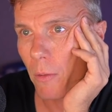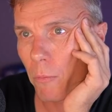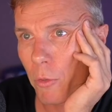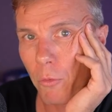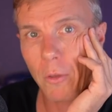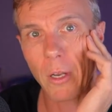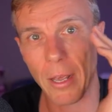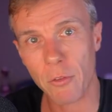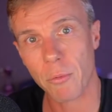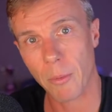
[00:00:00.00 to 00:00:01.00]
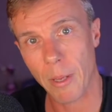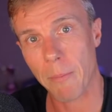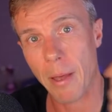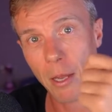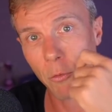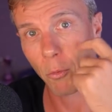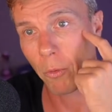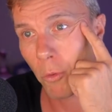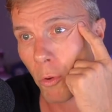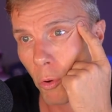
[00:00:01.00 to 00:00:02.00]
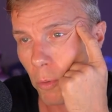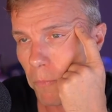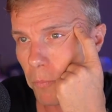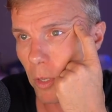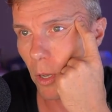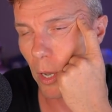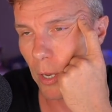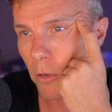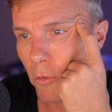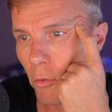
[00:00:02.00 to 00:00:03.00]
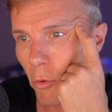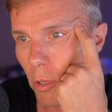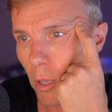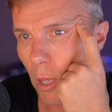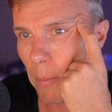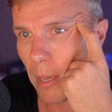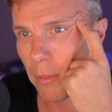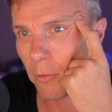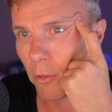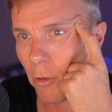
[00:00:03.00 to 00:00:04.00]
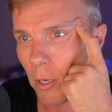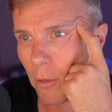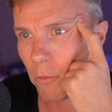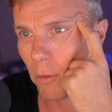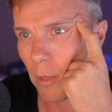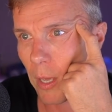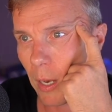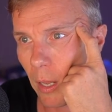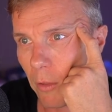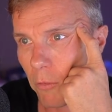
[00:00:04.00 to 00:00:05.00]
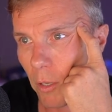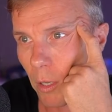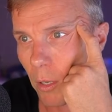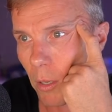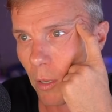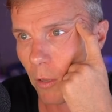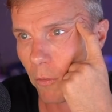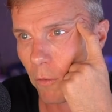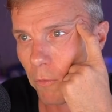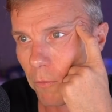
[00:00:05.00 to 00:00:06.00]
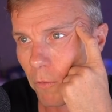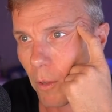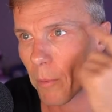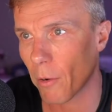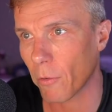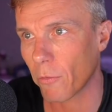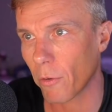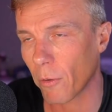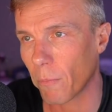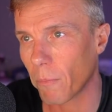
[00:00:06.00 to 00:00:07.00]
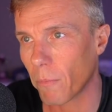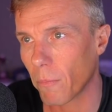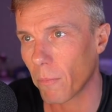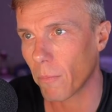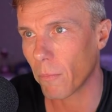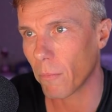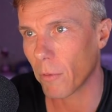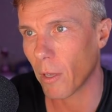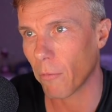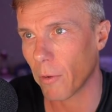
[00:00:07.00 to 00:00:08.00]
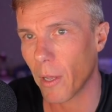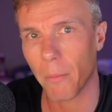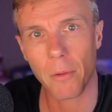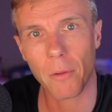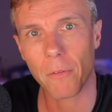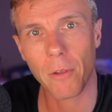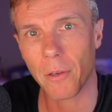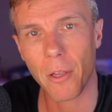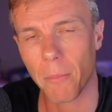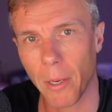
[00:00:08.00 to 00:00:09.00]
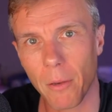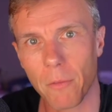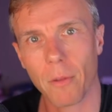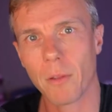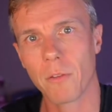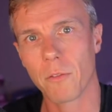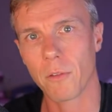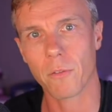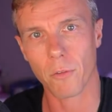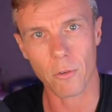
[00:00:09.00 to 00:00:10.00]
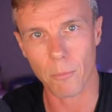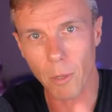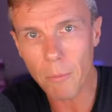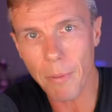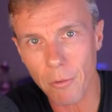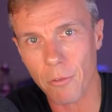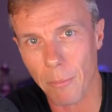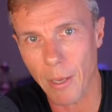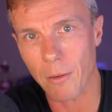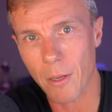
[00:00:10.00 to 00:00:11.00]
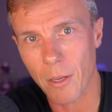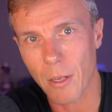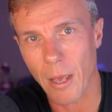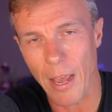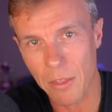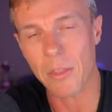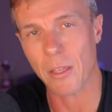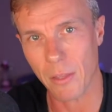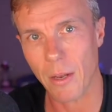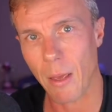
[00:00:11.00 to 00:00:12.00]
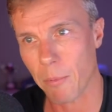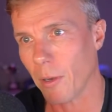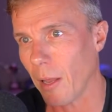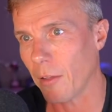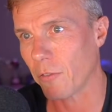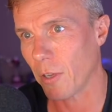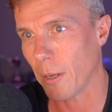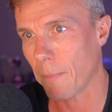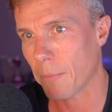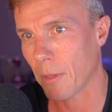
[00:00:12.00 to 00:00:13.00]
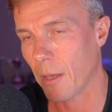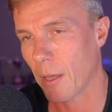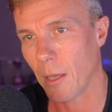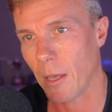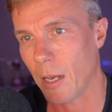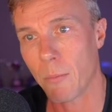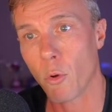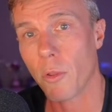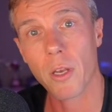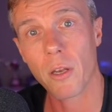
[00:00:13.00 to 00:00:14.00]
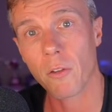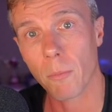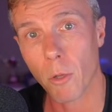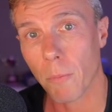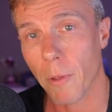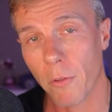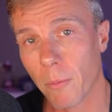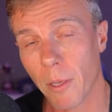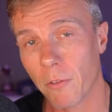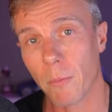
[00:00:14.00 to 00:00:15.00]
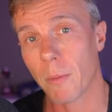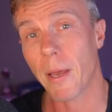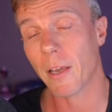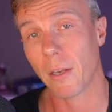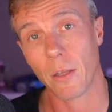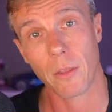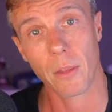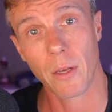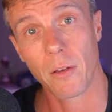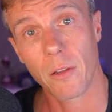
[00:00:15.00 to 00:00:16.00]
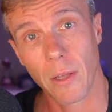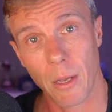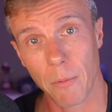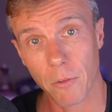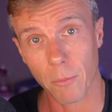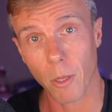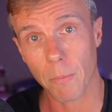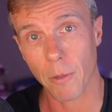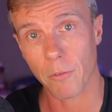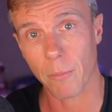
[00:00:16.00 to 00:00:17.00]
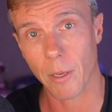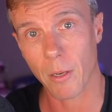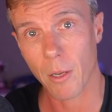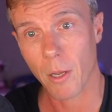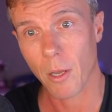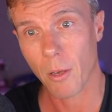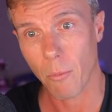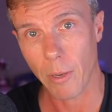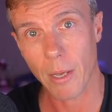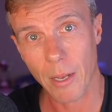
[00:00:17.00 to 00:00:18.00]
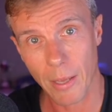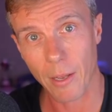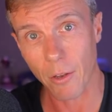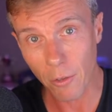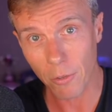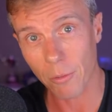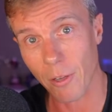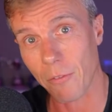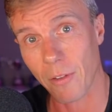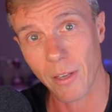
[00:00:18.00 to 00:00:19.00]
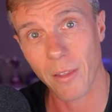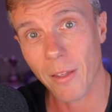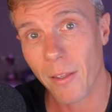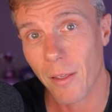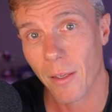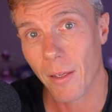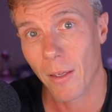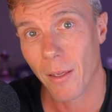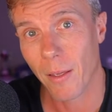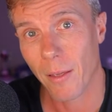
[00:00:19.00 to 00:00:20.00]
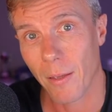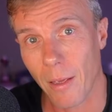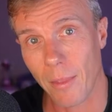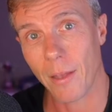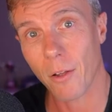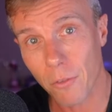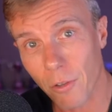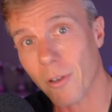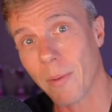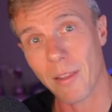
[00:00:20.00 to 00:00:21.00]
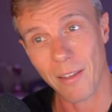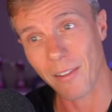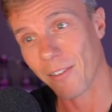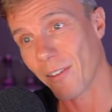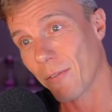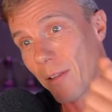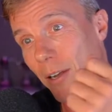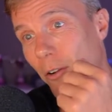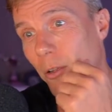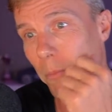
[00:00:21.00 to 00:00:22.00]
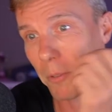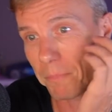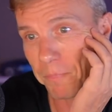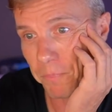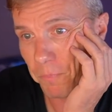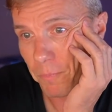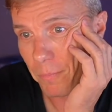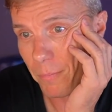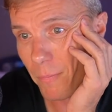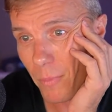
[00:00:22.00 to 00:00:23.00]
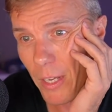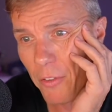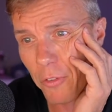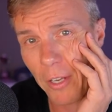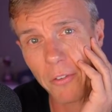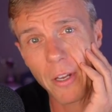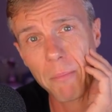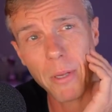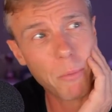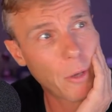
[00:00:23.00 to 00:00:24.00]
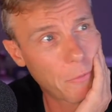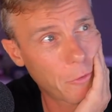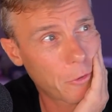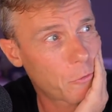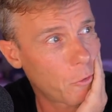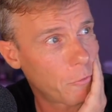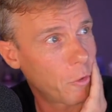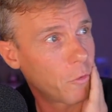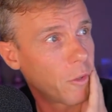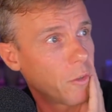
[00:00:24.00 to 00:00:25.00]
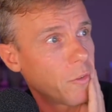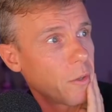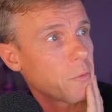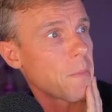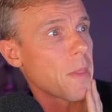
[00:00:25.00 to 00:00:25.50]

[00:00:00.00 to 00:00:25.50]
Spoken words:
which was an announcement about partnering with Nord, I didn't talk about the security incident they had last year as if somehow I was trying to cover it up. And it's like, no, mate, it's like this is not a blog post about a thing that happened last year any more than it is a blog post about some of the marketing I think they need to clean up. This is a blog post about we're going to go and do some stuff together, and then I'll talk about the other stuff later on. But it's the internet. People have very strong views on these things.